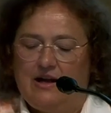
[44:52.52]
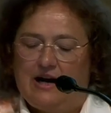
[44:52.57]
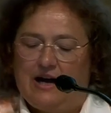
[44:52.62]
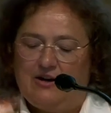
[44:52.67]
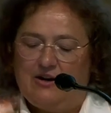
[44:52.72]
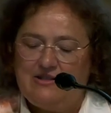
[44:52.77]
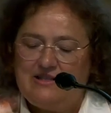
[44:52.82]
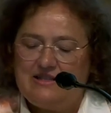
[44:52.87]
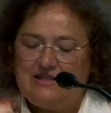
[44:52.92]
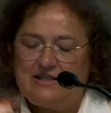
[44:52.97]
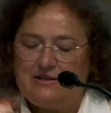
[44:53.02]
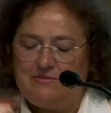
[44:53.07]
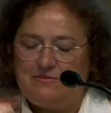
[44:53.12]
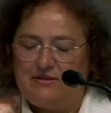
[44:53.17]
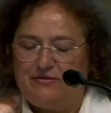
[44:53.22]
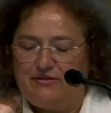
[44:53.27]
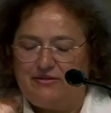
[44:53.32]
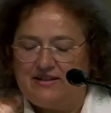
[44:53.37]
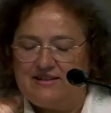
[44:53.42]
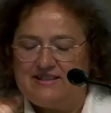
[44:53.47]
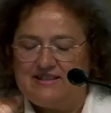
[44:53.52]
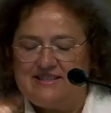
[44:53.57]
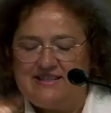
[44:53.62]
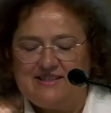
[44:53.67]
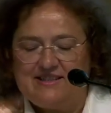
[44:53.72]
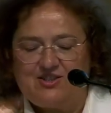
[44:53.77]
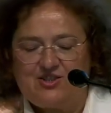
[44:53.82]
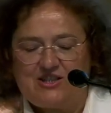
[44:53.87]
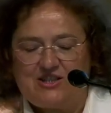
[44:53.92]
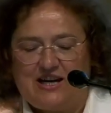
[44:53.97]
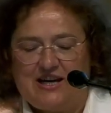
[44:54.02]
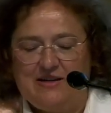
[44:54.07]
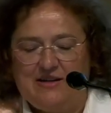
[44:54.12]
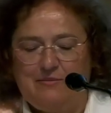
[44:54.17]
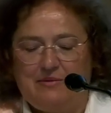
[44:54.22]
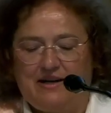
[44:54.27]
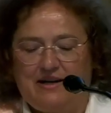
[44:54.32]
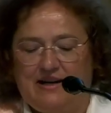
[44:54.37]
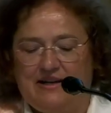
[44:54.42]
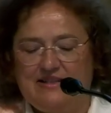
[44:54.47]
Moreover, Stein
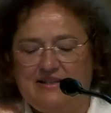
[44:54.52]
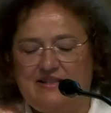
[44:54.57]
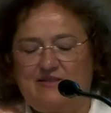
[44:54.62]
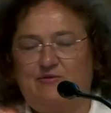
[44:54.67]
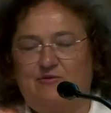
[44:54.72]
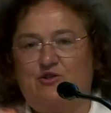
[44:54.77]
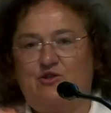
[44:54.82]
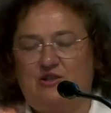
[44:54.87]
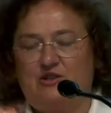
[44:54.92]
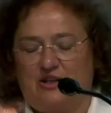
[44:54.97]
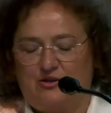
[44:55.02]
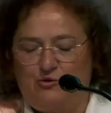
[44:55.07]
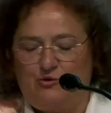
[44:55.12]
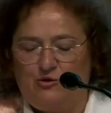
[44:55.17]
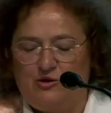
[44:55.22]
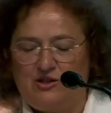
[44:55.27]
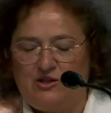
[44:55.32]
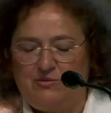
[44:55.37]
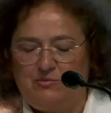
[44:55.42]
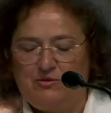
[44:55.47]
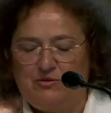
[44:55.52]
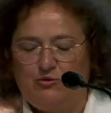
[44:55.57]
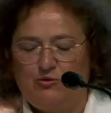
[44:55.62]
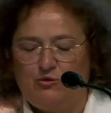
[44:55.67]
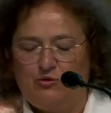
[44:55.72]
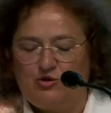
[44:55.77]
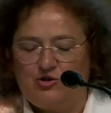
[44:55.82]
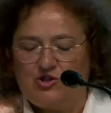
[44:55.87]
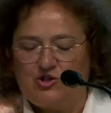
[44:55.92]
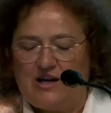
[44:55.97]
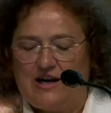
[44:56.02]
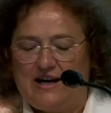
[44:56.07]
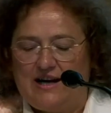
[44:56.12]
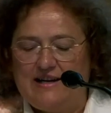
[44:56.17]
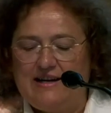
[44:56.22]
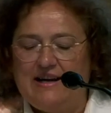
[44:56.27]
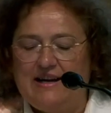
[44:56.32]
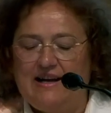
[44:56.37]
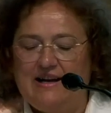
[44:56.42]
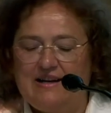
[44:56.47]
already differentiates between
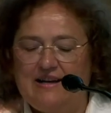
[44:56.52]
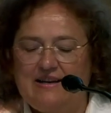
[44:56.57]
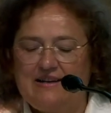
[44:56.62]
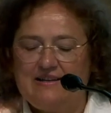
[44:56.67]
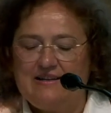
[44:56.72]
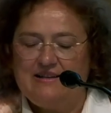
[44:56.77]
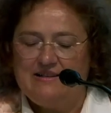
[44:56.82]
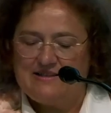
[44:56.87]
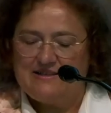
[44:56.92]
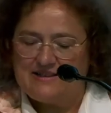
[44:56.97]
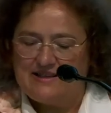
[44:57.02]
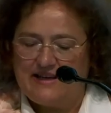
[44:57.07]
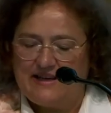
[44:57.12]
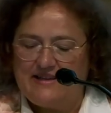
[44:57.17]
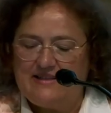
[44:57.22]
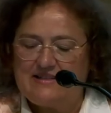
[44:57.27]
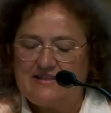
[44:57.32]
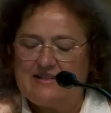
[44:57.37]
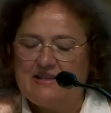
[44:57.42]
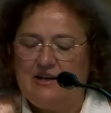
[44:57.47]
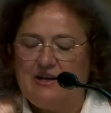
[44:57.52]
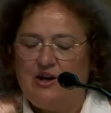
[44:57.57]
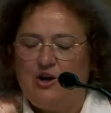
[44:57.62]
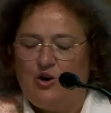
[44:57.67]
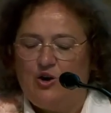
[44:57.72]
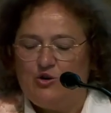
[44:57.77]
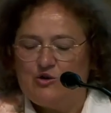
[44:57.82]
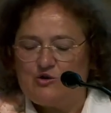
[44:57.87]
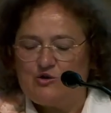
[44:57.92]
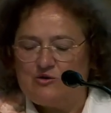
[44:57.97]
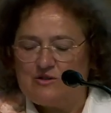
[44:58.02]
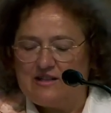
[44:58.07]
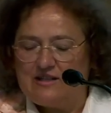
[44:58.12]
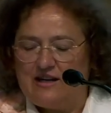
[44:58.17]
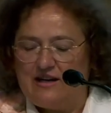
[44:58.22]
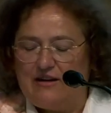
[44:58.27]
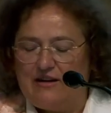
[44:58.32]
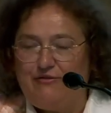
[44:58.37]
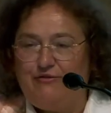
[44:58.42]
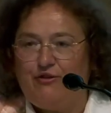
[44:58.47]
natural biological disposition,
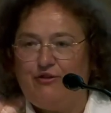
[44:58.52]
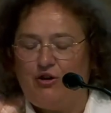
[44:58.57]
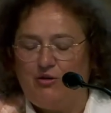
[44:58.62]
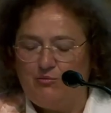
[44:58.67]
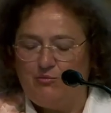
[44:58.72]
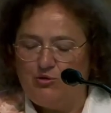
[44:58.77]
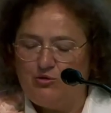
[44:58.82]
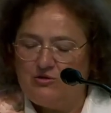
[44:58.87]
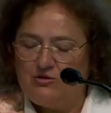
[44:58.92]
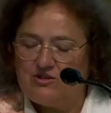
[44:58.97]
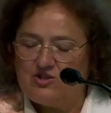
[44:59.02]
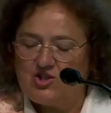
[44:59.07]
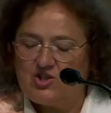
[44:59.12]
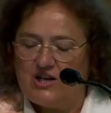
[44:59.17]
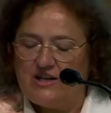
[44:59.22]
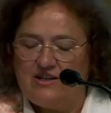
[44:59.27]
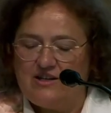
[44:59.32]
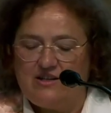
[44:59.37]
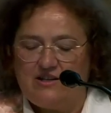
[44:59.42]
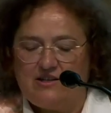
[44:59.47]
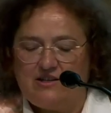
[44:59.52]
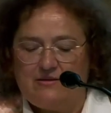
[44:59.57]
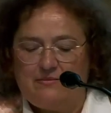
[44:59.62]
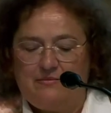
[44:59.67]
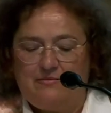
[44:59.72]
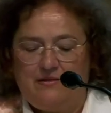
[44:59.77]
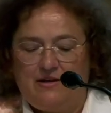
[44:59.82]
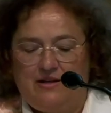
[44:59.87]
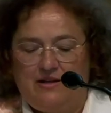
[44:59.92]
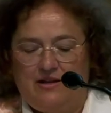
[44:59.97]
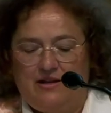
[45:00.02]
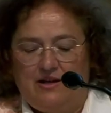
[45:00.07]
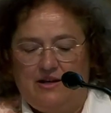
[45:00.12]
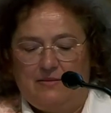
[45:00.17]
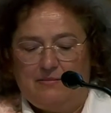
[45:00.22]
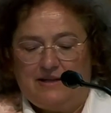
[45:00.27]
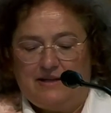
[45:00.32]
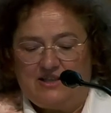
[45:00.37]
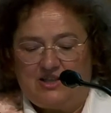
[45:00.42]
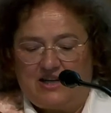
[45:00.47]
sex, and social
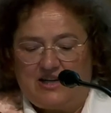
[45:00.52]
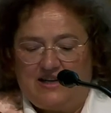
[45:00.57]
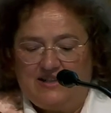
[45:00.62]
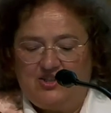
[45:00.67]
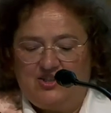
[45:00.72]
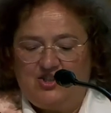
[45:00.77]
environmental